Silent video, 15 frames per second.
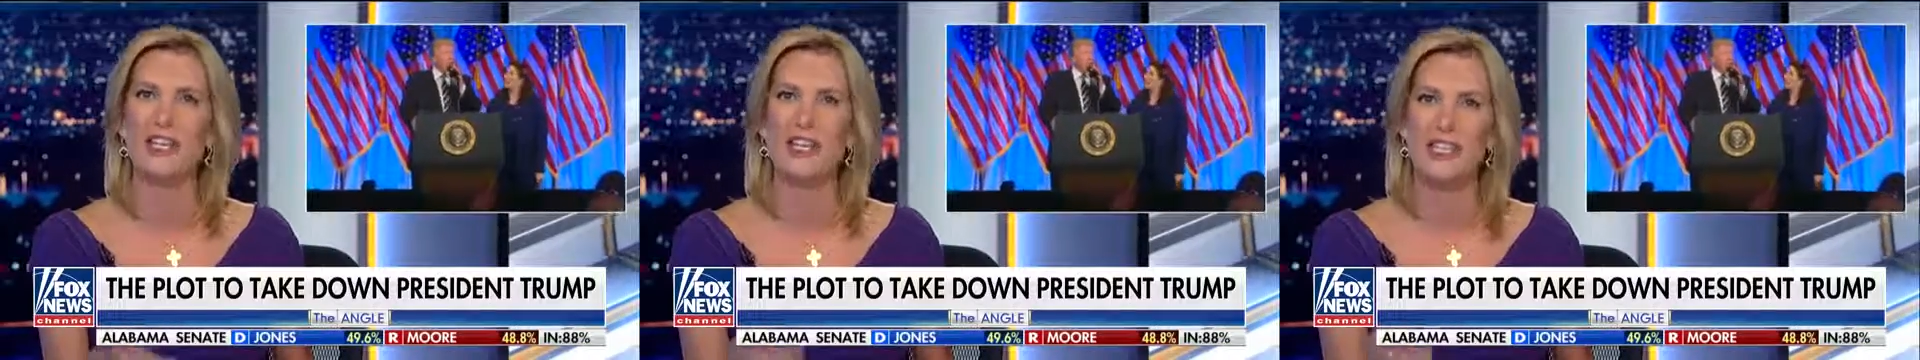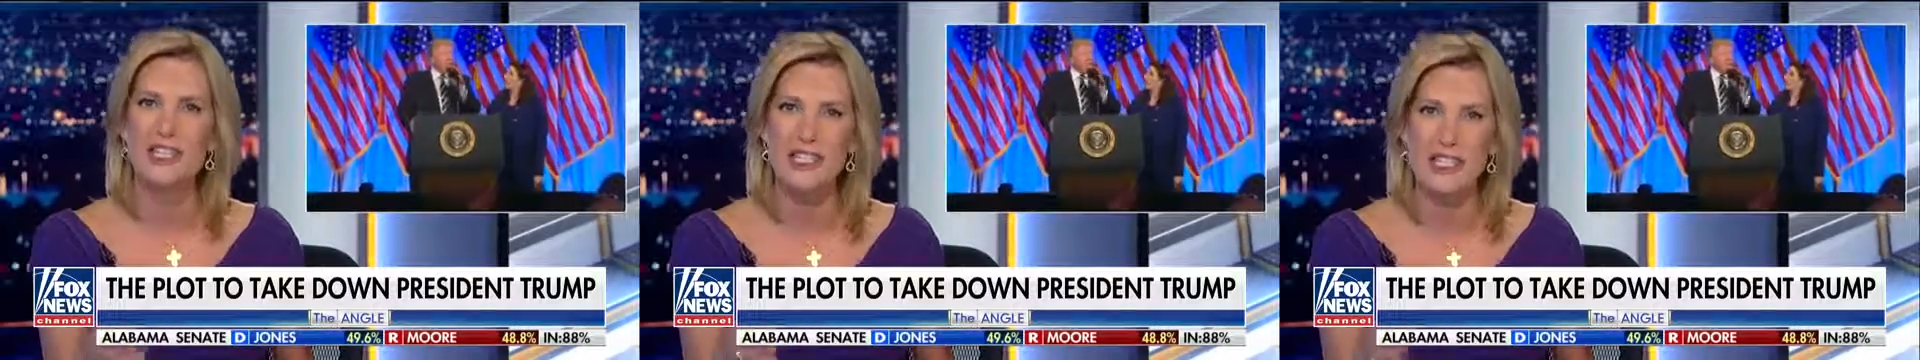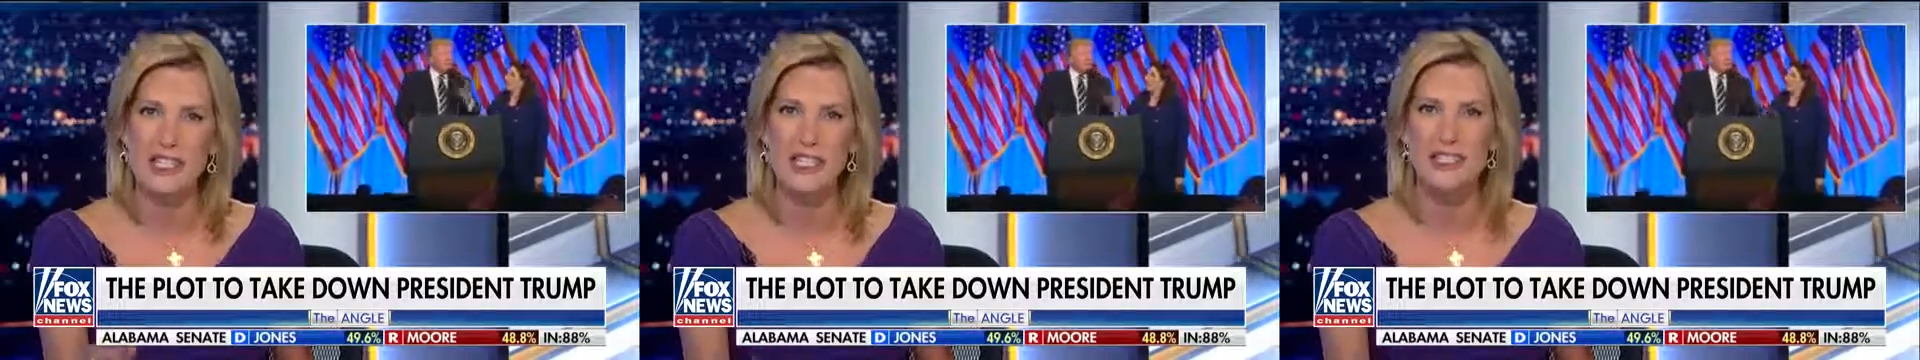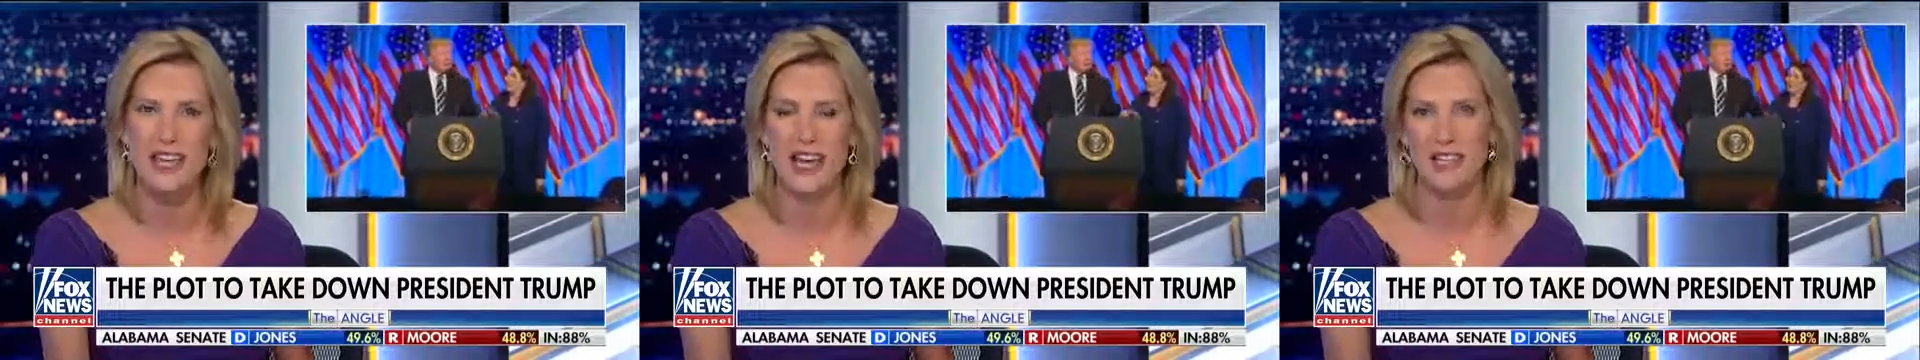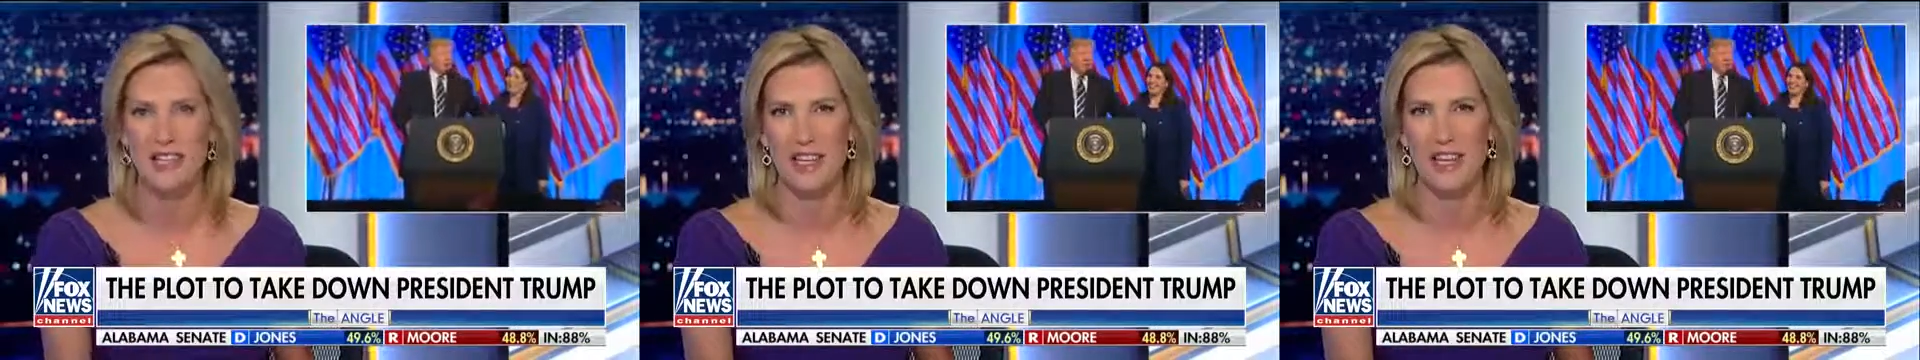into these
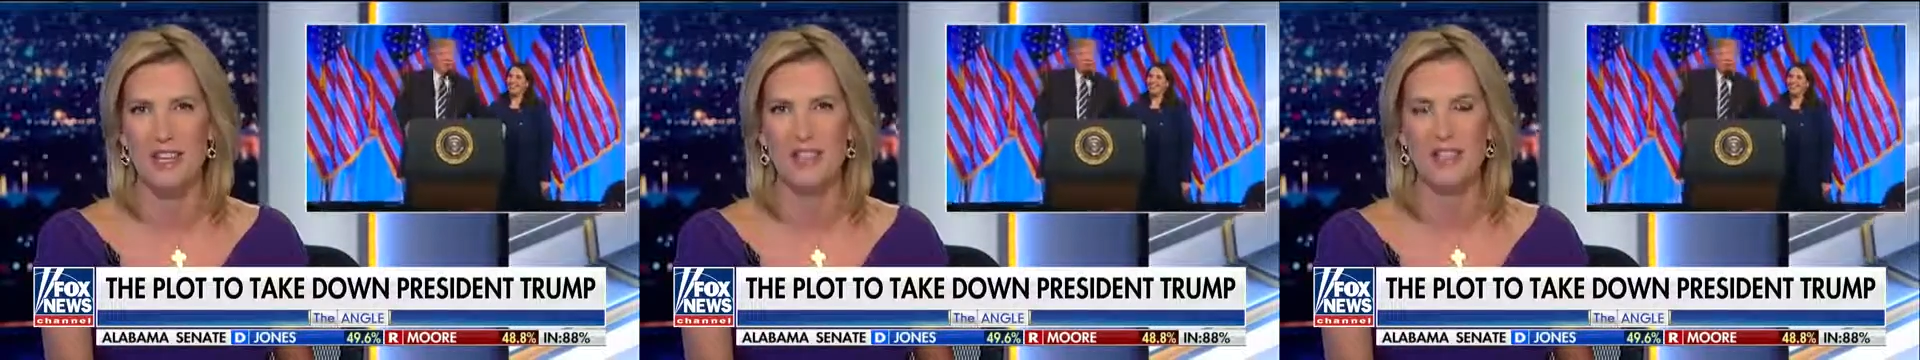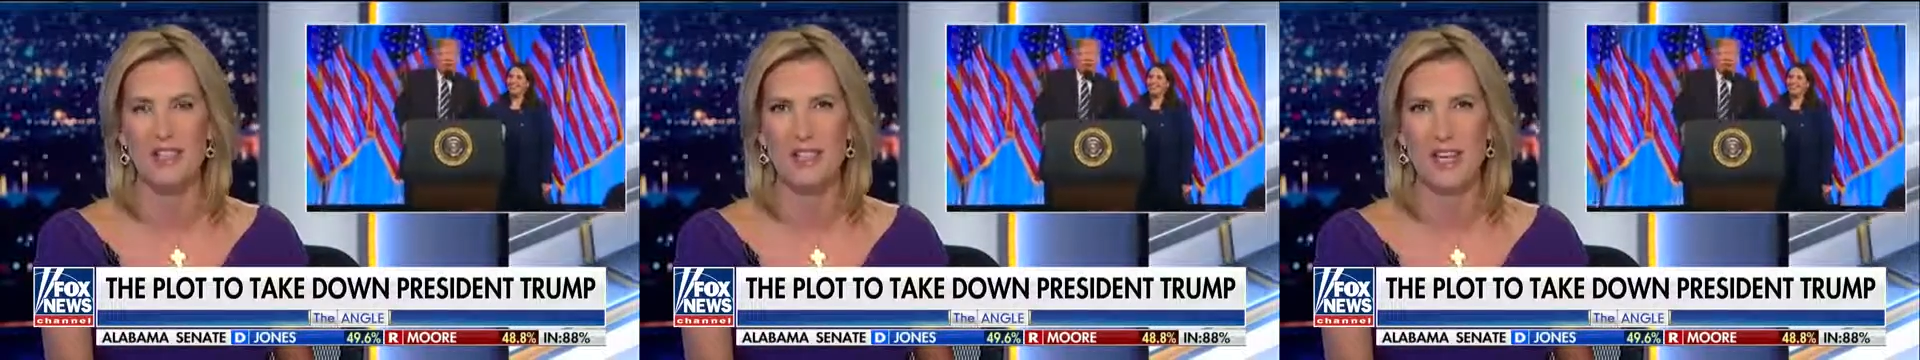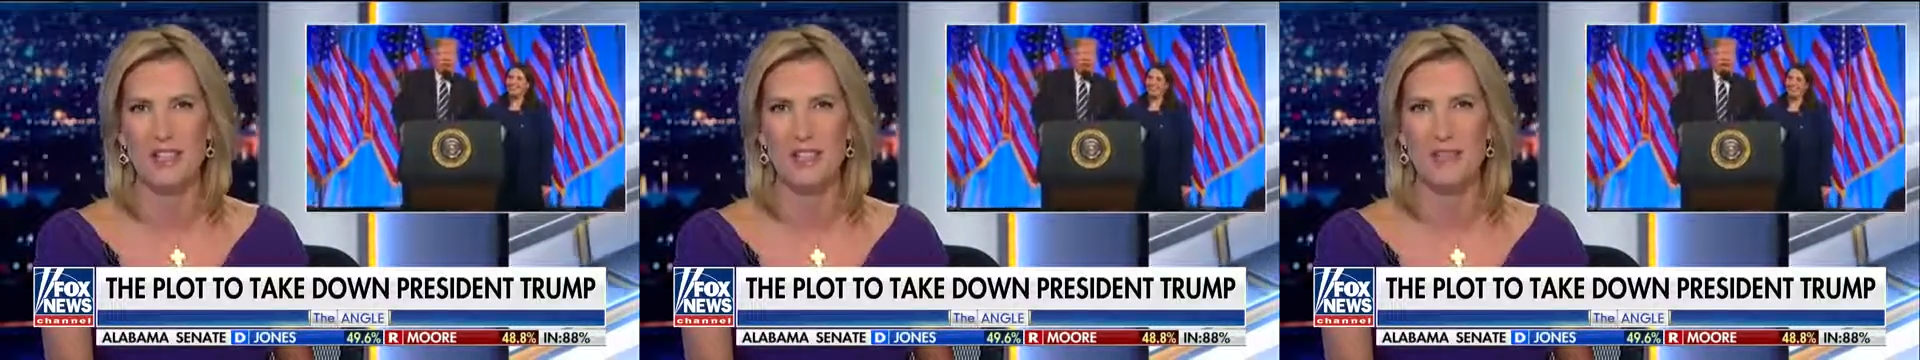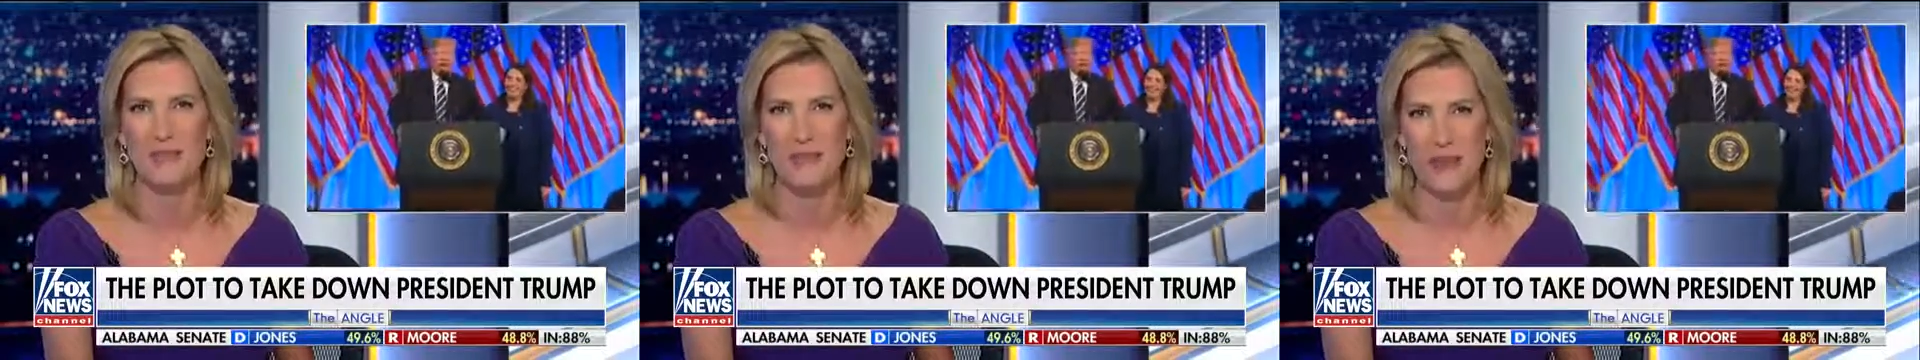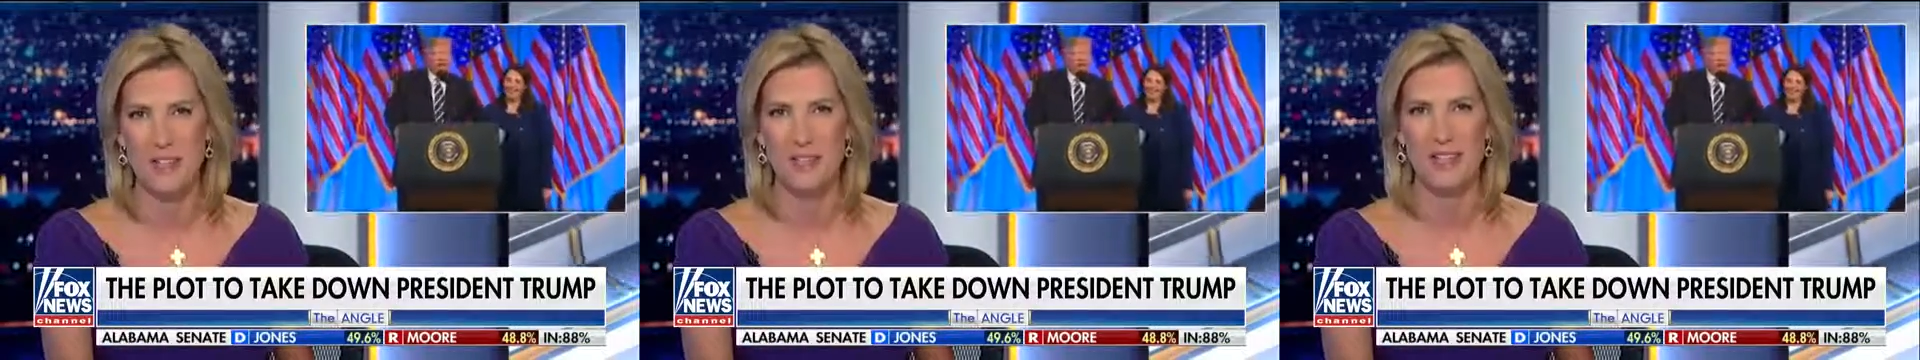allegations against the
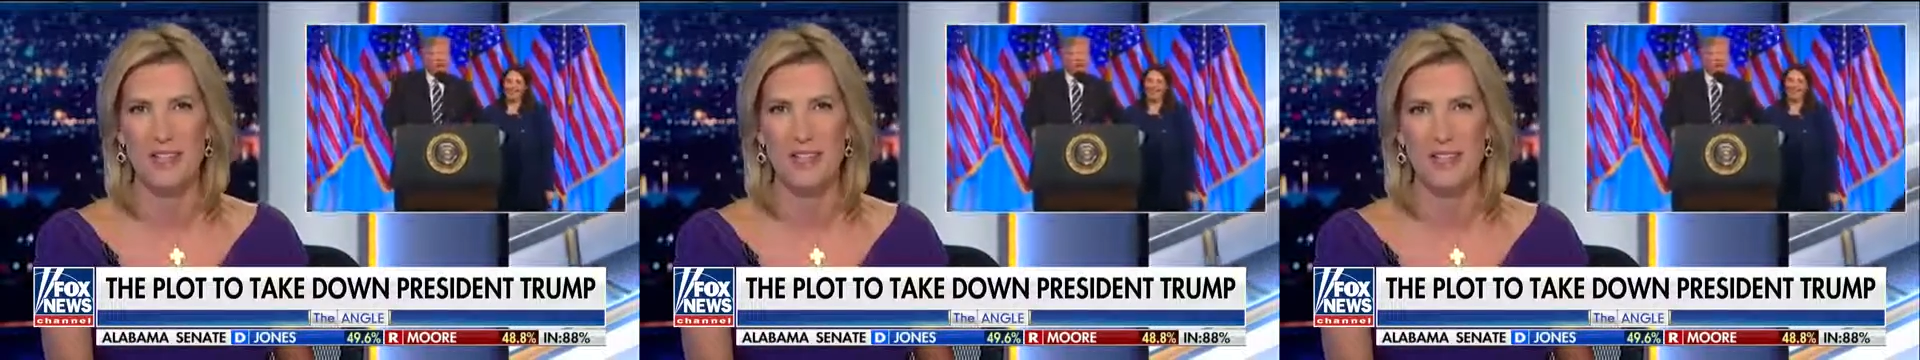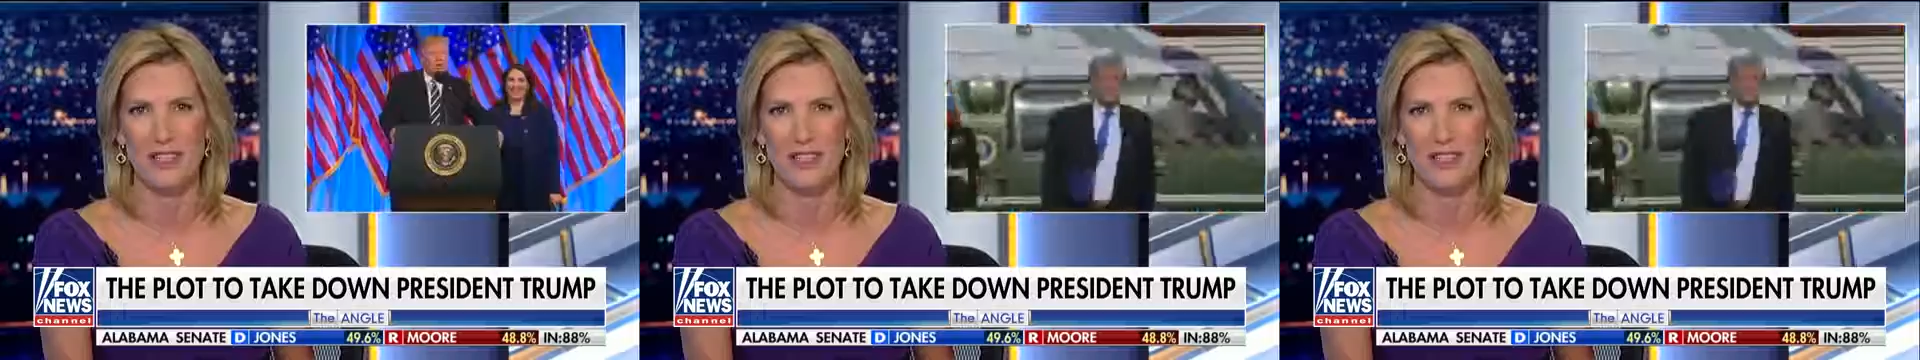president.